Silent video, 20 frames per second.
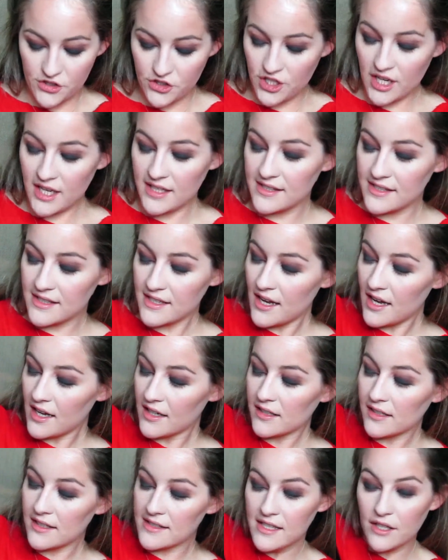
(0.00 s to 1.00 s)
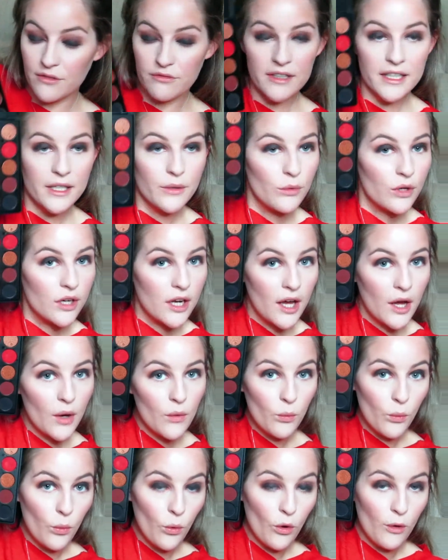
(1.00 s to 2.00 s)
Chestnut because I really want
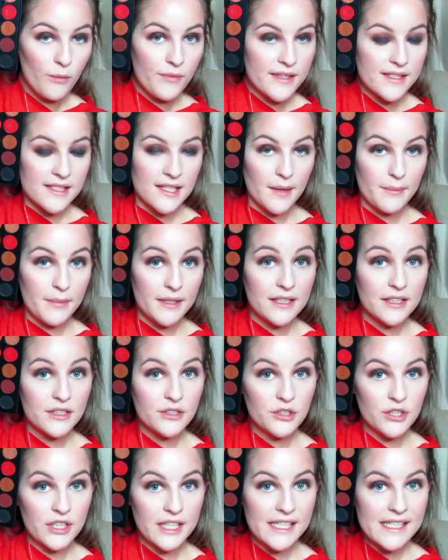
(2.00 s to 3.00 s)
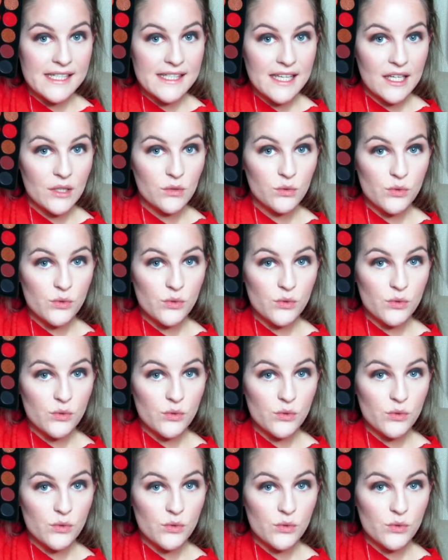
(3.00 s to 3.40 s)
to warm this up in the crease and